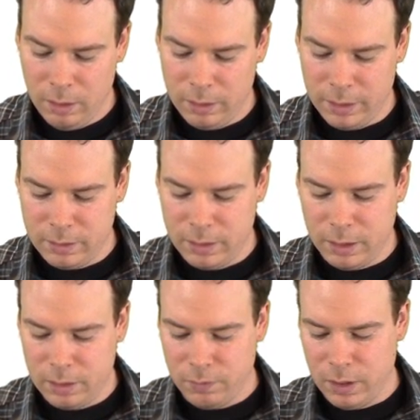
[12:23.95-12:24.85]
That's
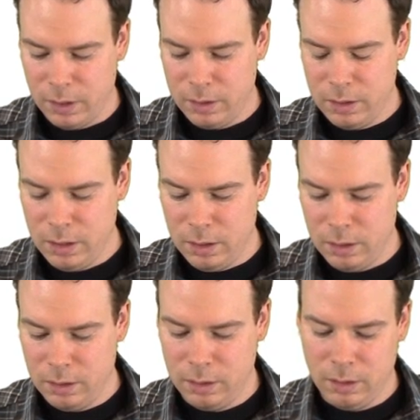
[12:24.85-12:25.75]
negative kt.
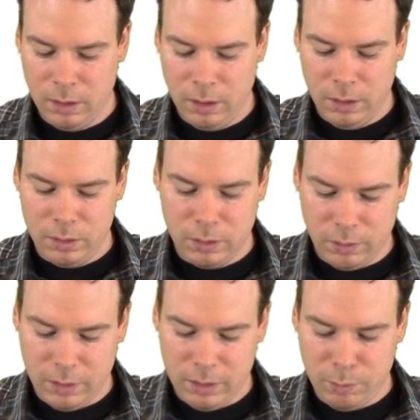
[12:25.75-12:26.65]
So
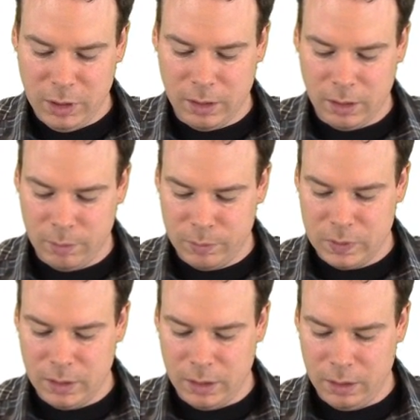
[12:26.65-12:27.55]
this becomes
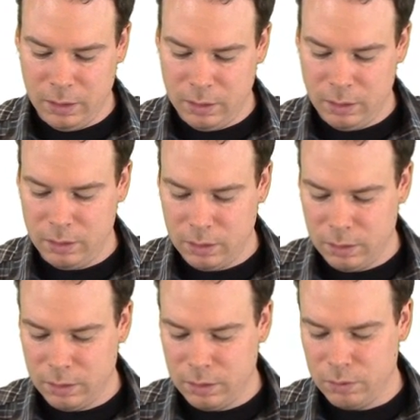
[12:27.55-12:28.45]
then,
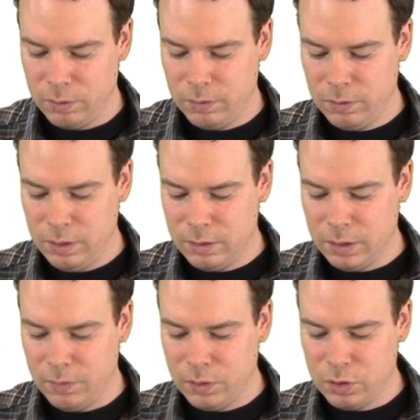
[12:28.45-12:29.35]
the derivative of the
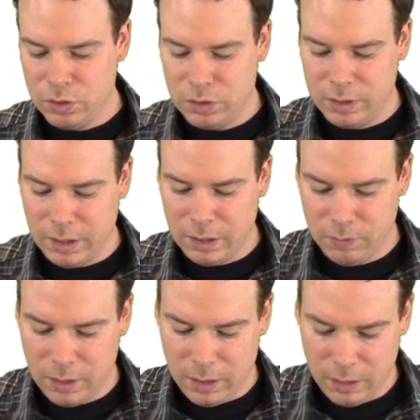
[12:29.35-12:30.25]
inside function is just negative
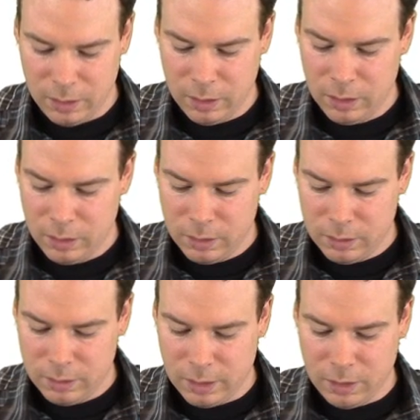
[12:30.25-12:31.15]
k.
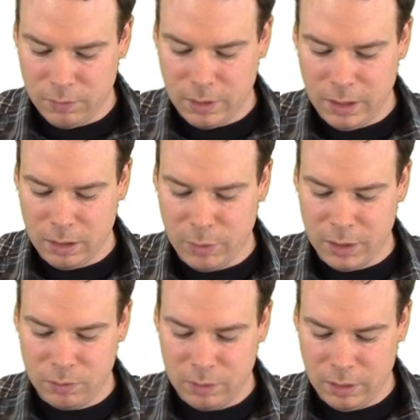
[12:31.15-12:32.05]
Negative k
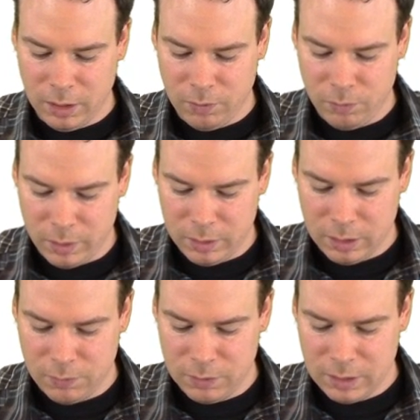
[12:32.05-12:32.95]
combines with the negative 1 to
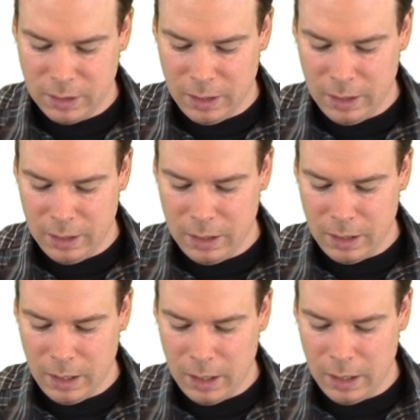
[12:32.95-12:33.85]
give us ka
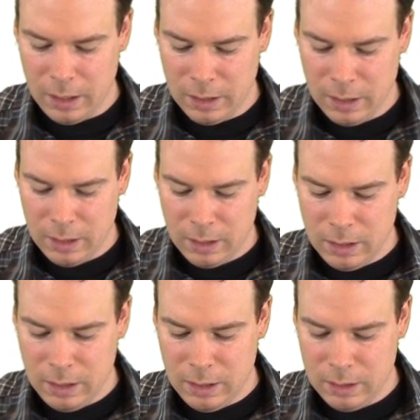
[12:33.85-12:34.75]

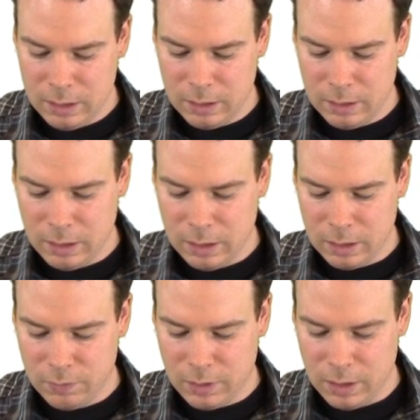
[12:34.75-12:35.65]
e to the
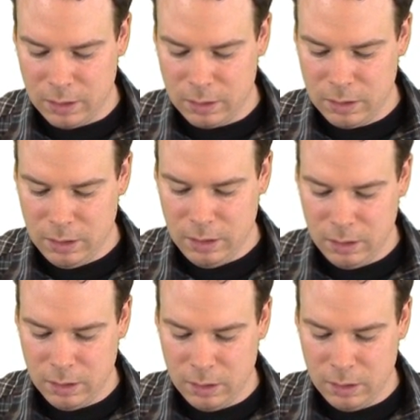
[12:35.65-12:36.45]
negative kt